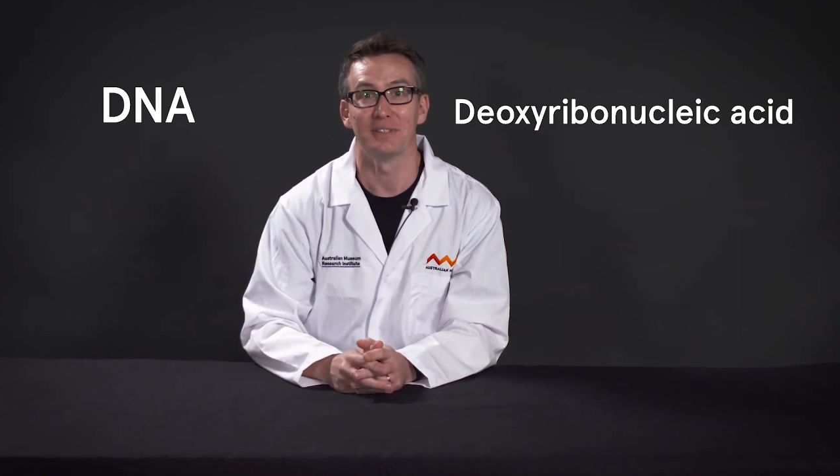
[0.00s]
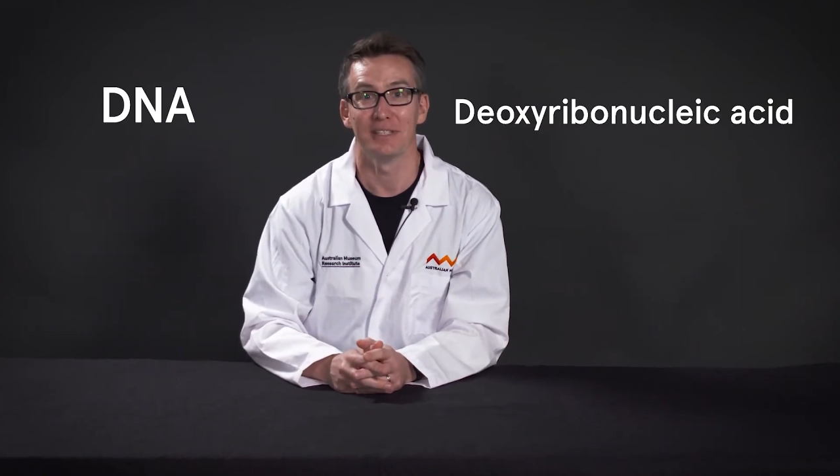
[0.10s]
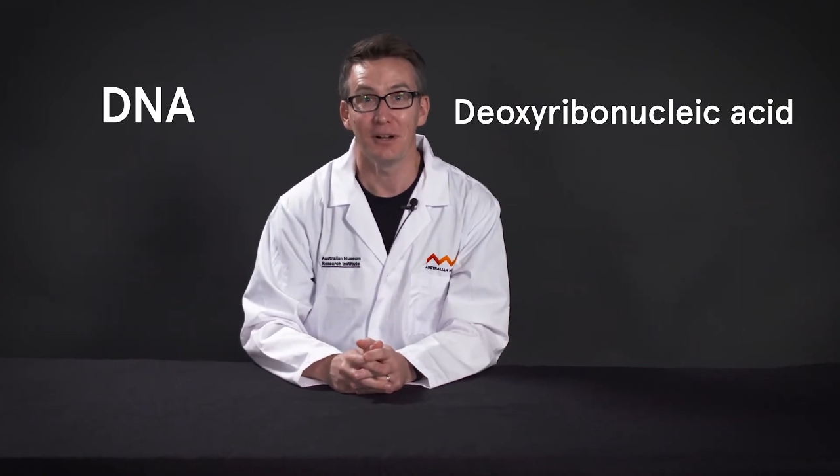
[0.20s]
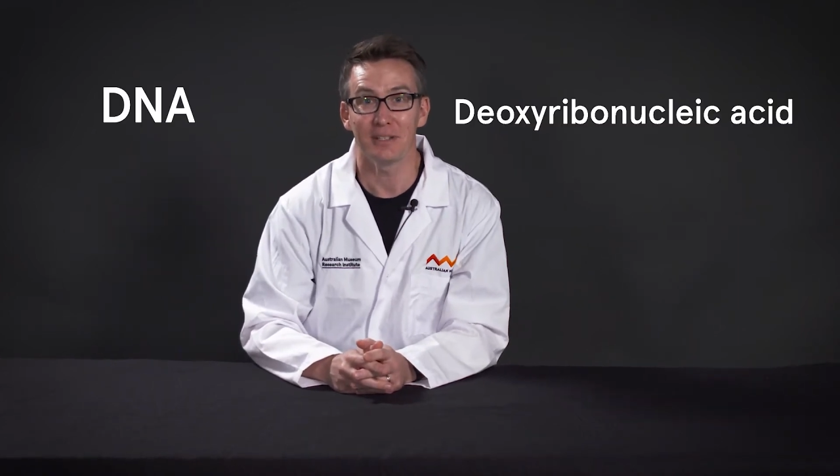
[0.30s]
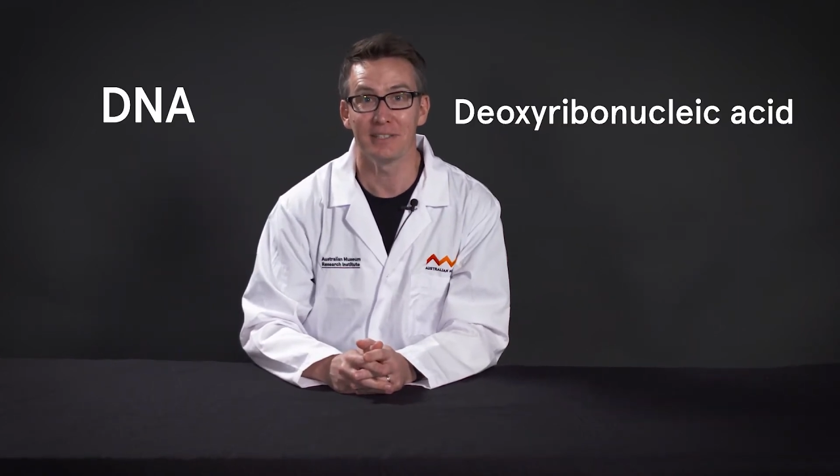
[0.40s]

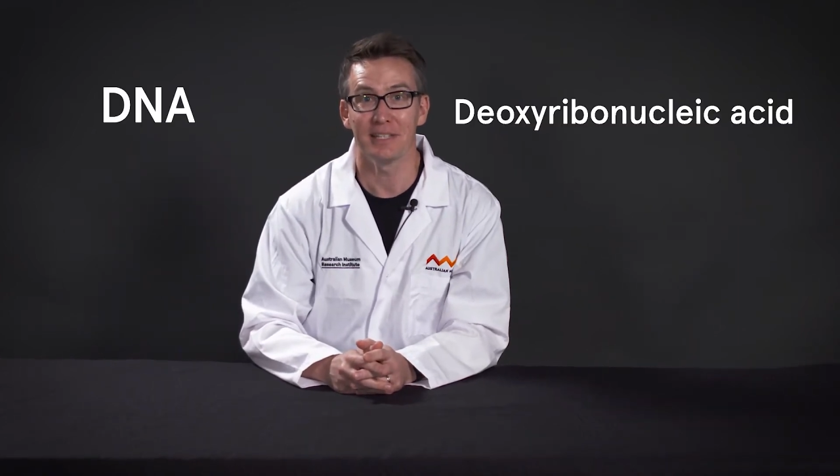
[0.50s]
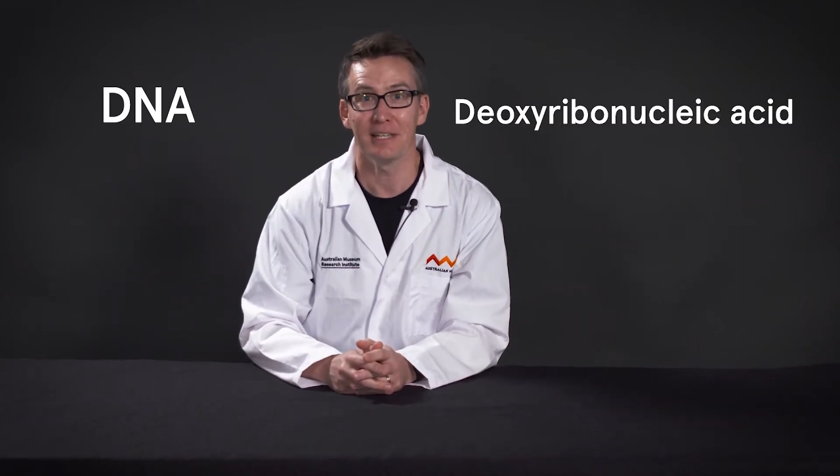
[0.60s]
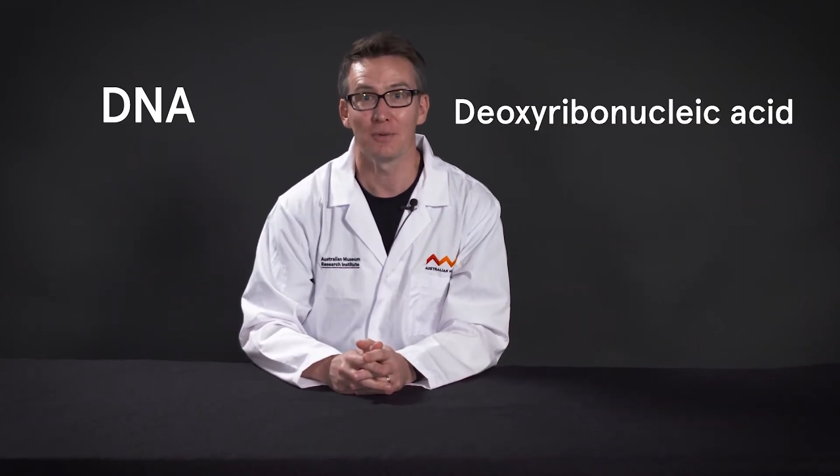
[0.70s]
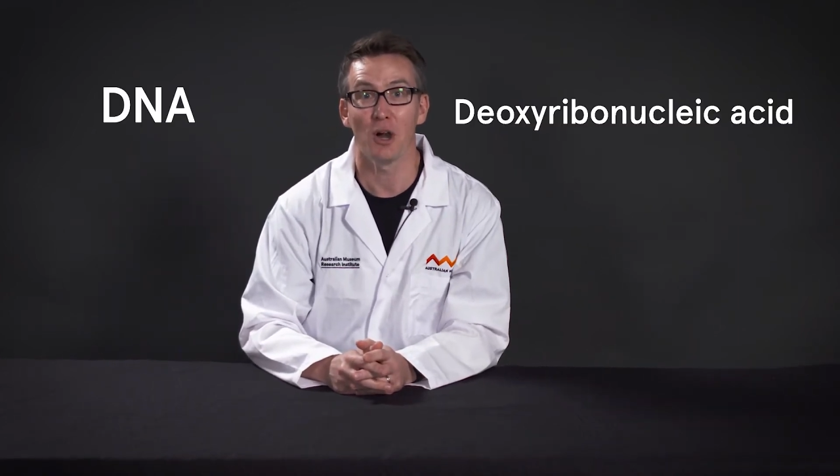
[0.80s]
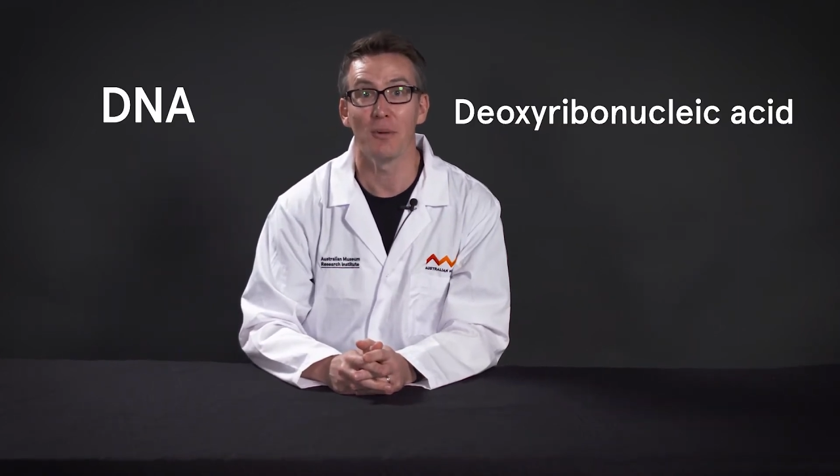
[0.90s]

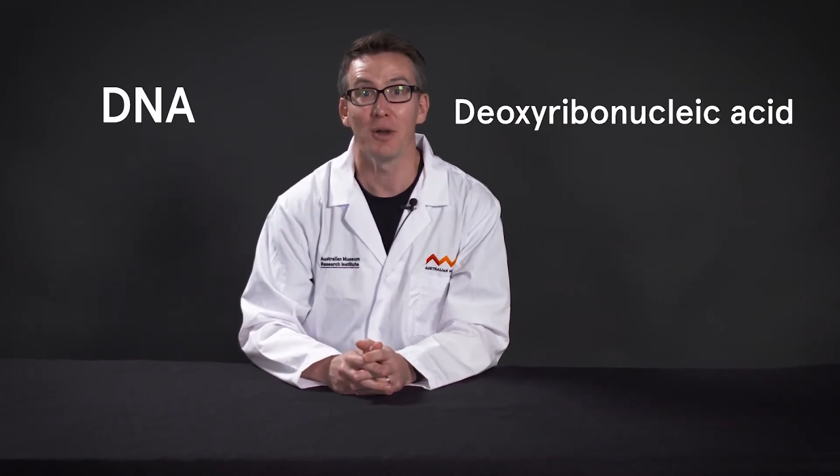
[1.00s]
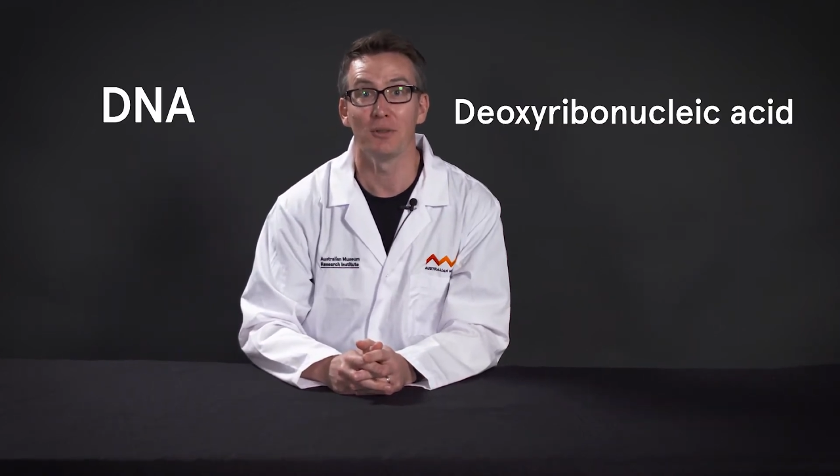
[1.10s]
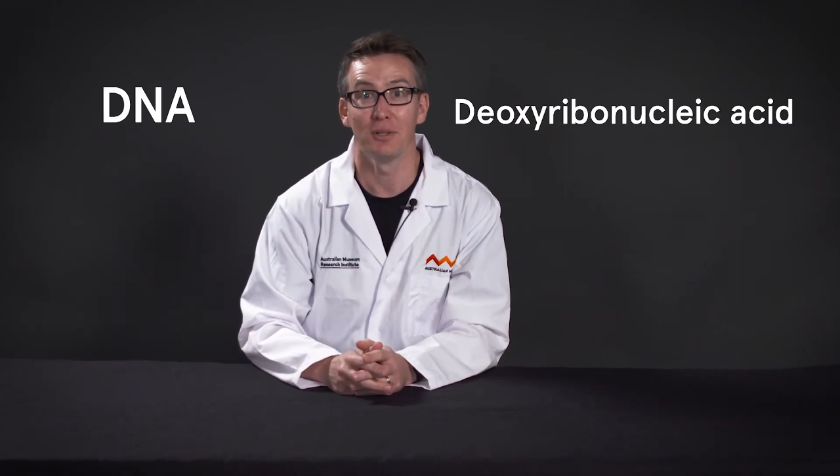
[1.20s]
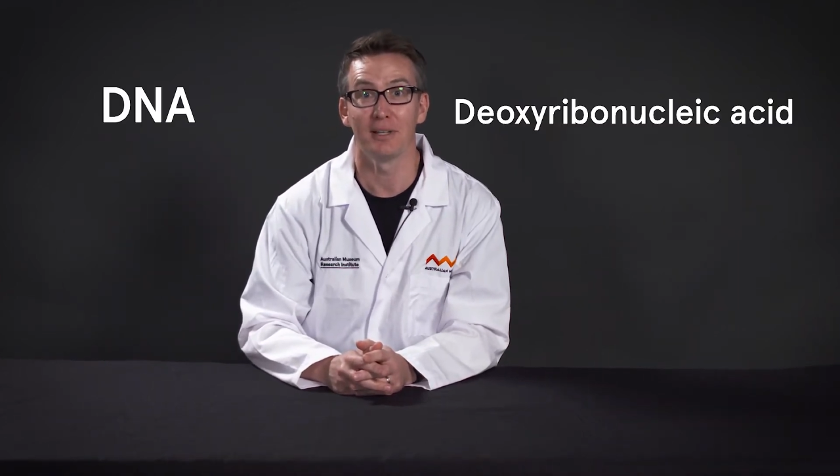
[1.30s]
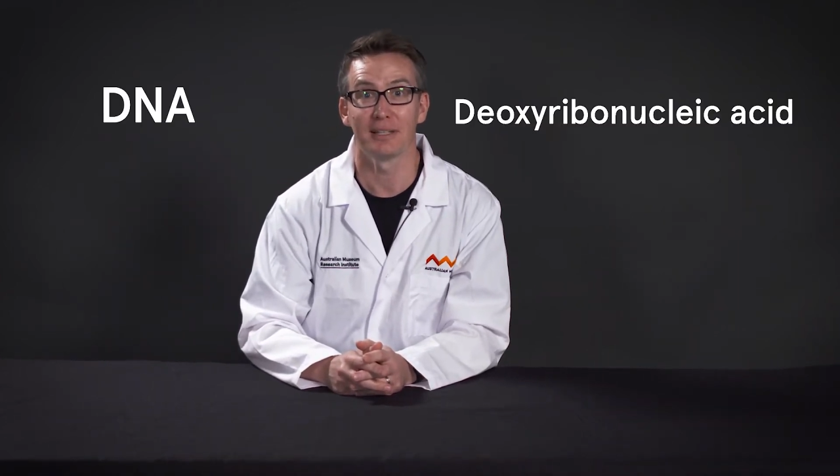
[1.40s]

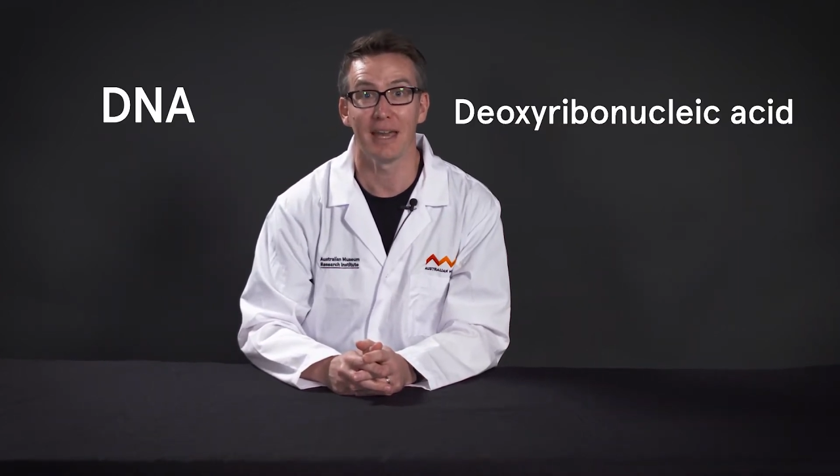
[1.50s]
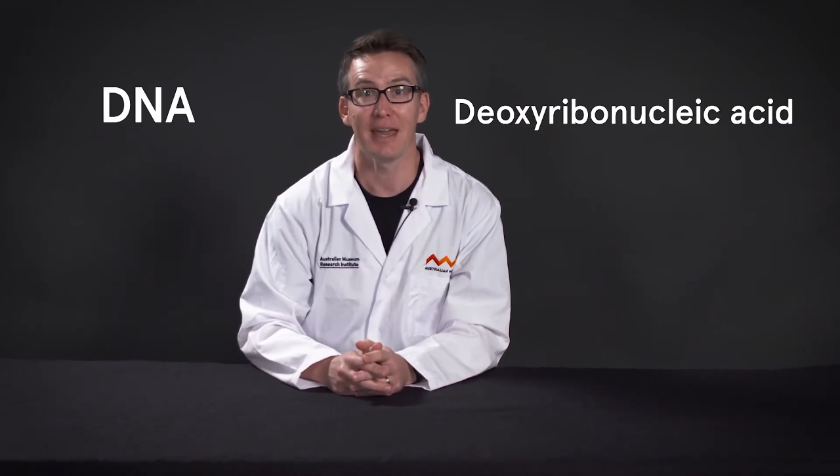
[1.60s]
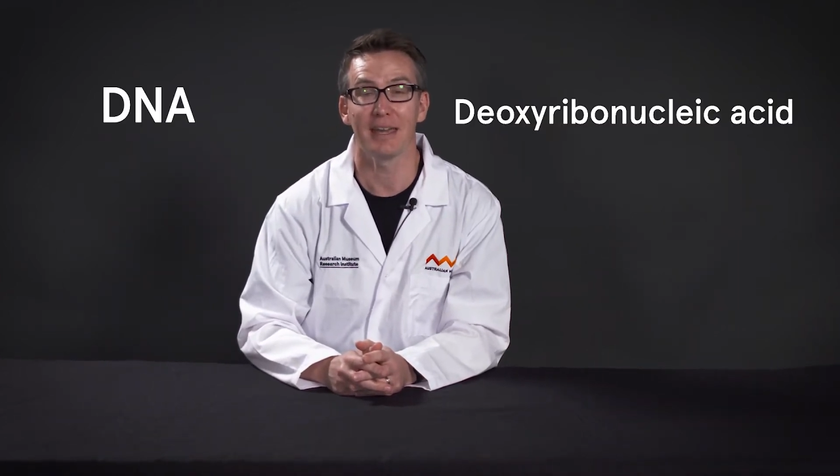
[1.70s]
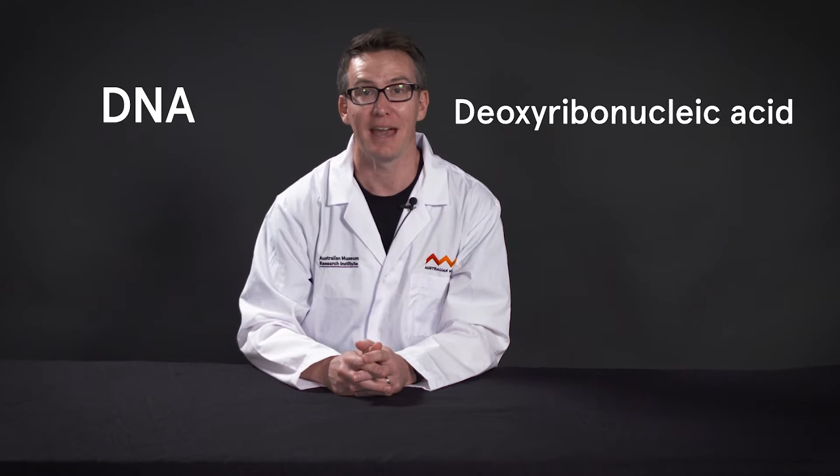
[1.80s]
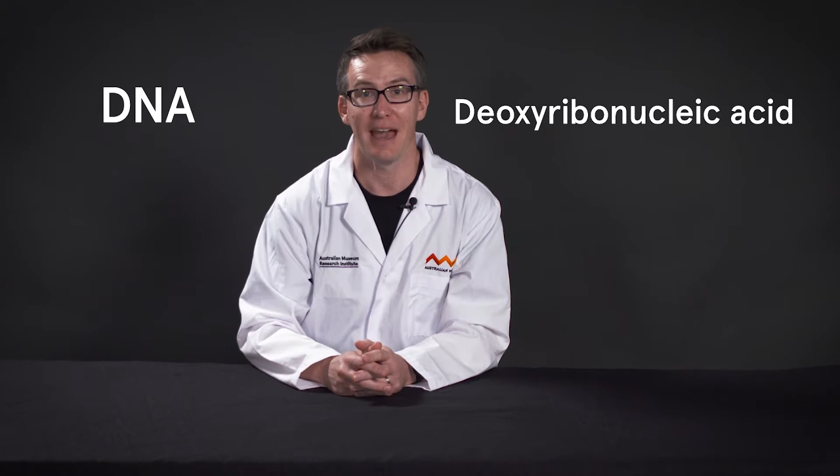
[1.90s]

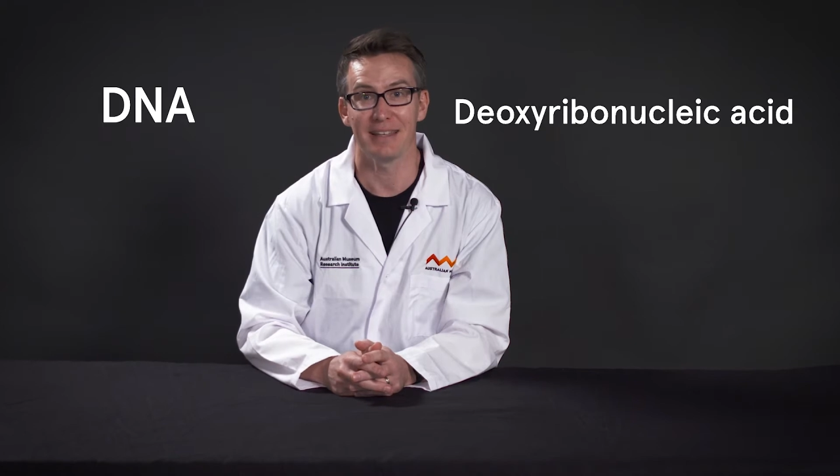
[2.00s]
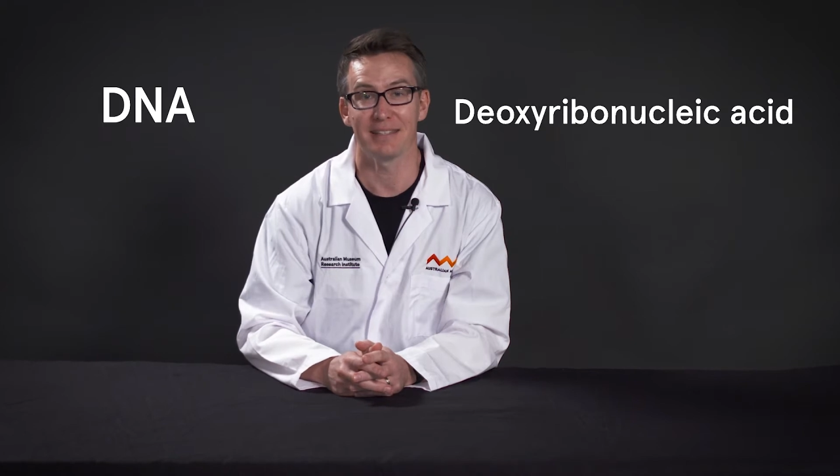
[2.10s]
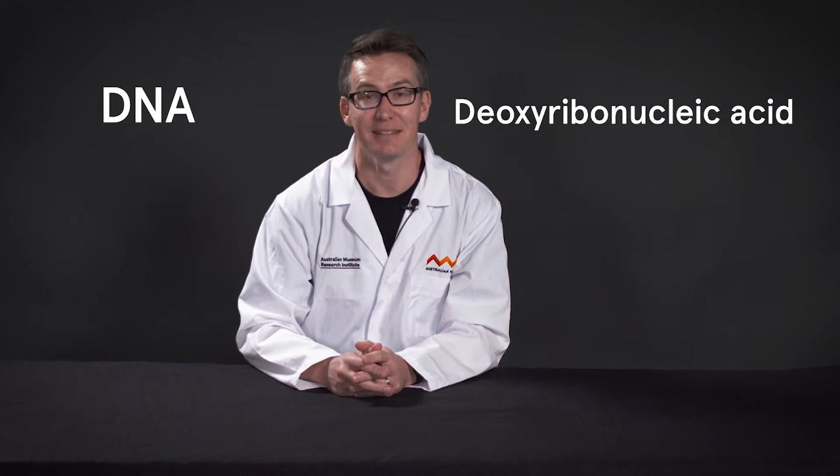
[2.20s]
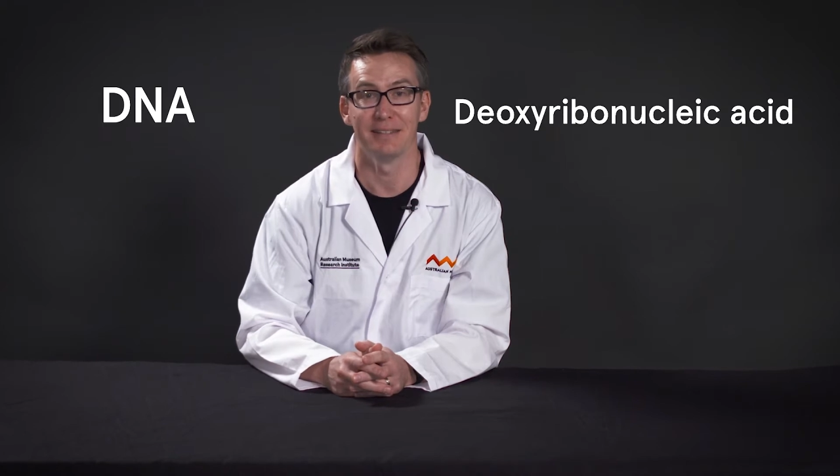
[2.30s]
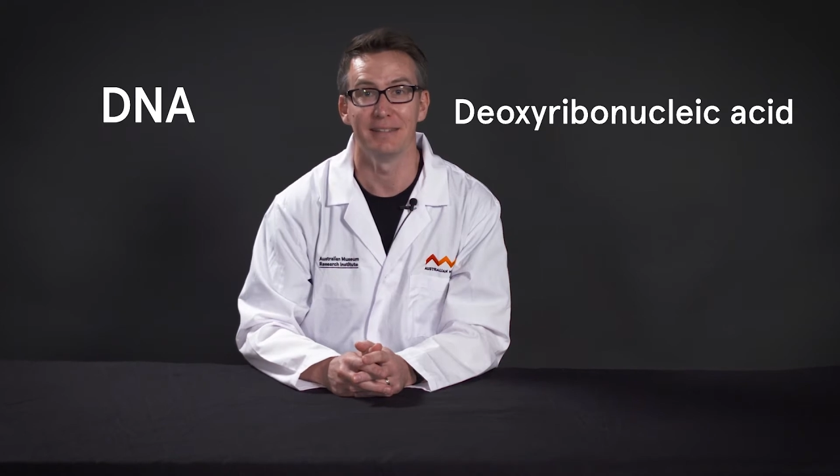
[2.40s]
deoxyribonucleic
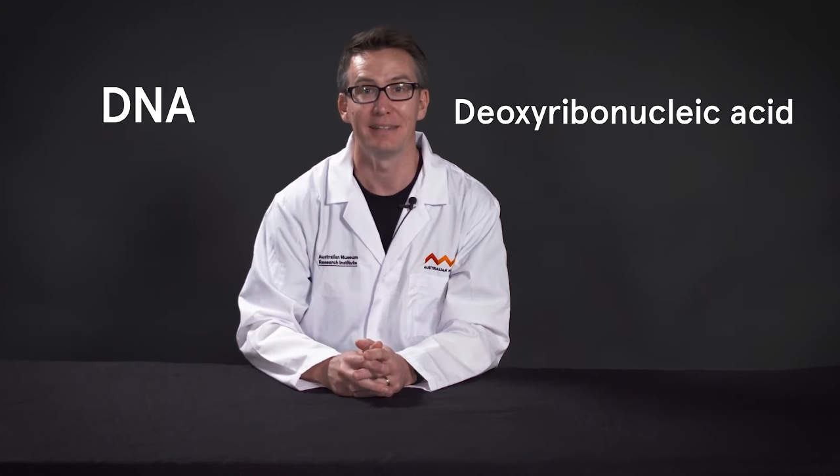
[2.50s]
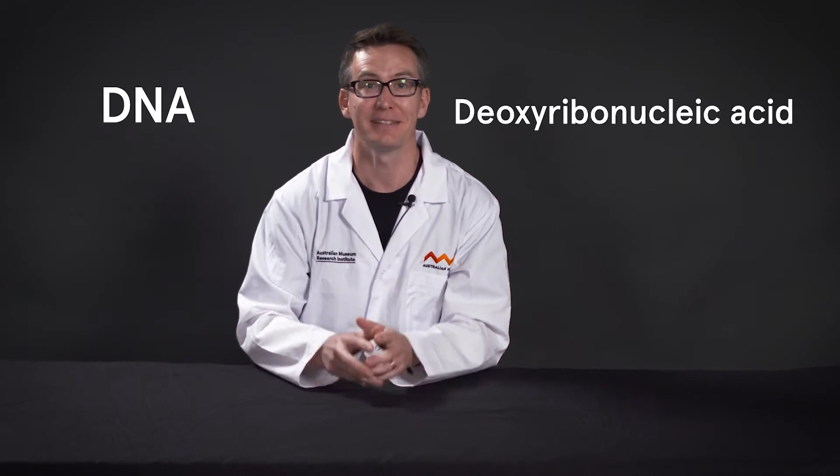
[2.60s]
acid.